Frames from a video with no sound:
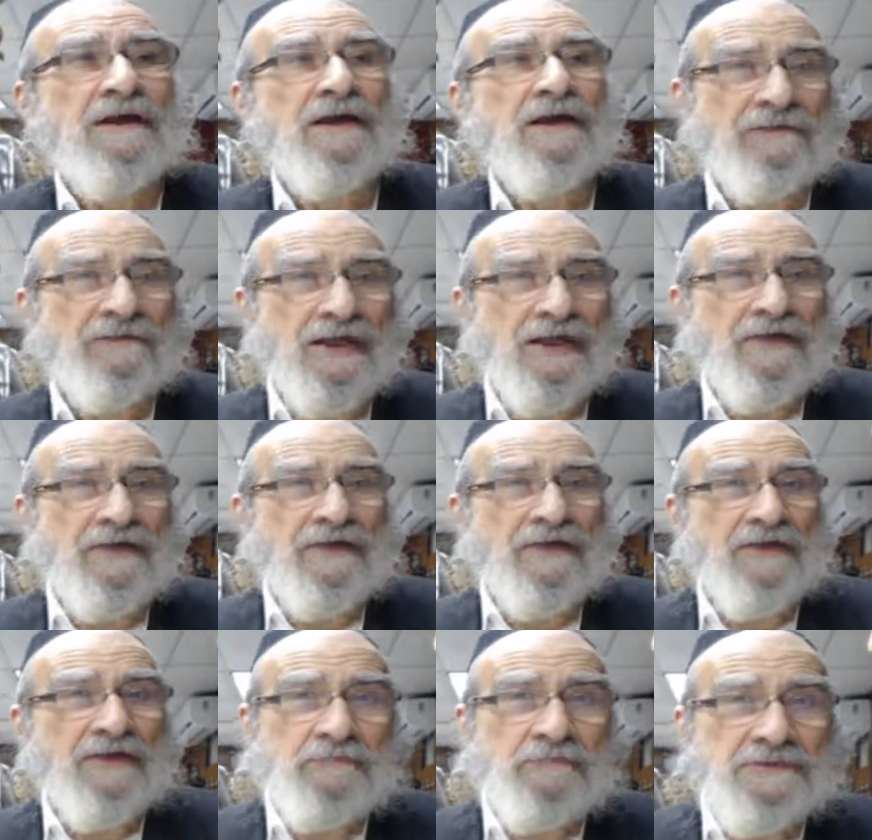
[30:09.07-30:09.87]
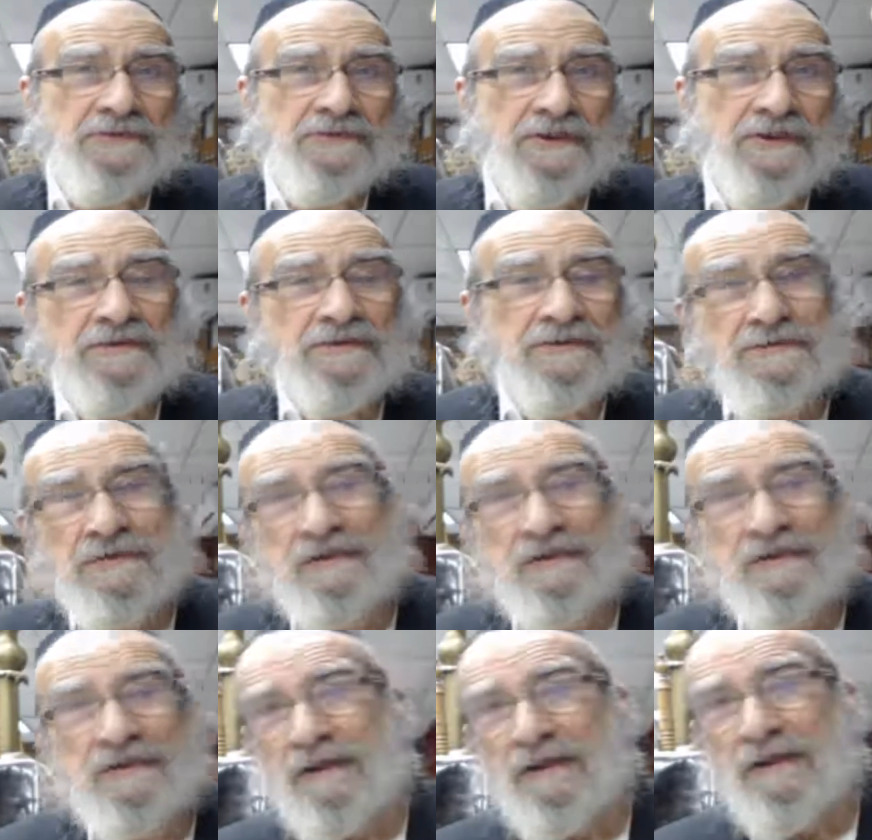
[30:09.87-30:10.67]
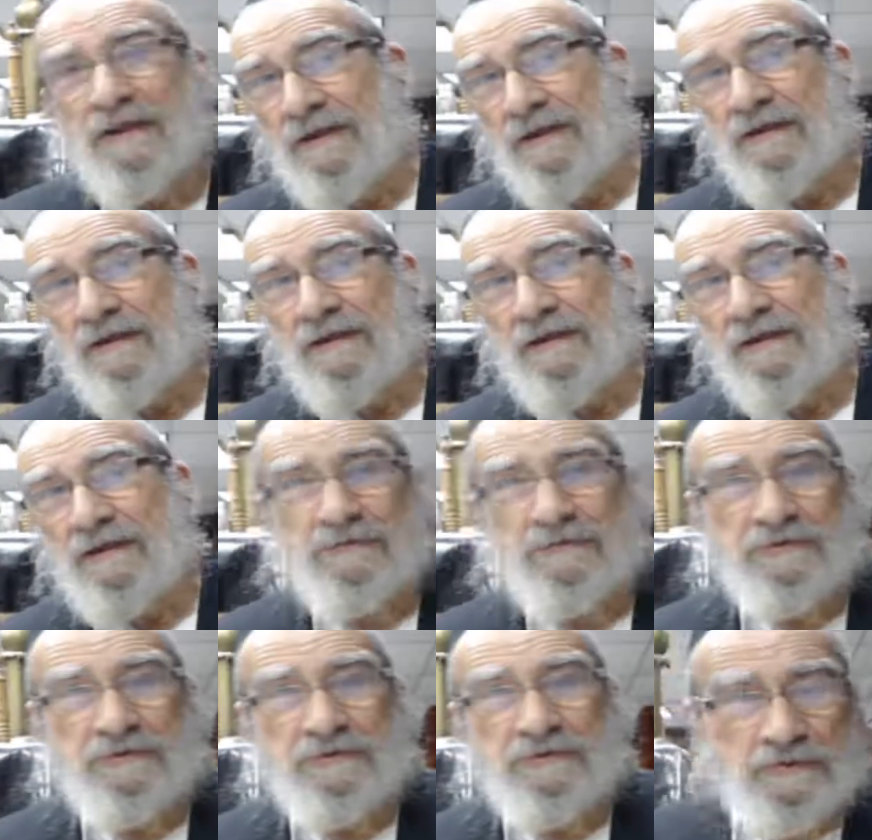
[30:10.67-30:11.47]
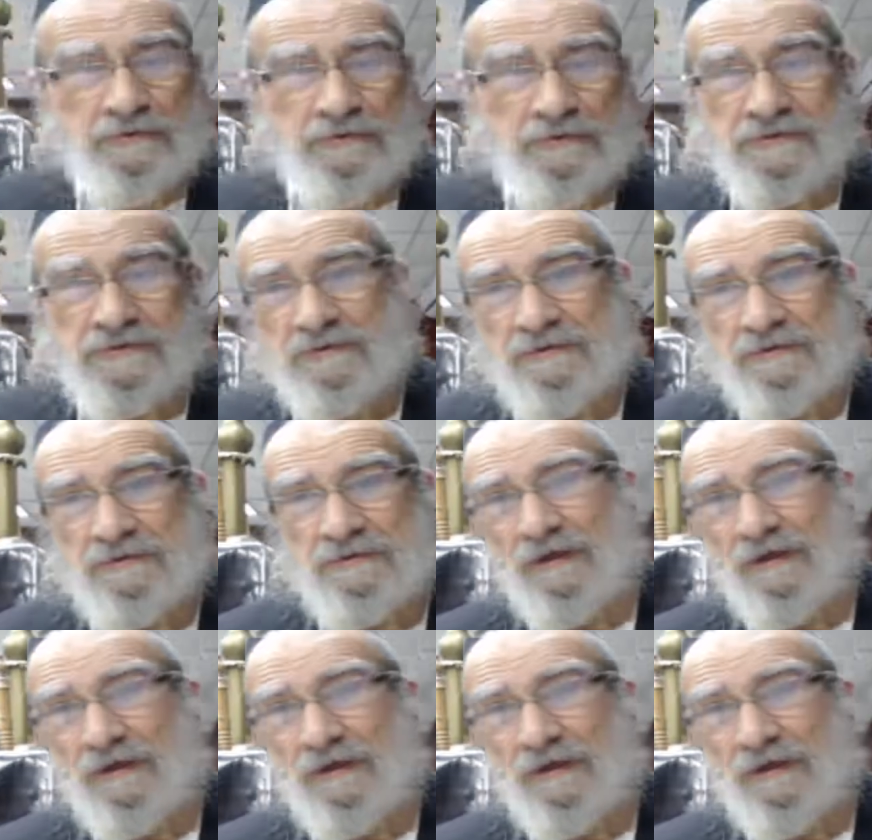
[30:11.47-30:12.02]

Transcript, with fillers: And then from the Mitzias, you deduce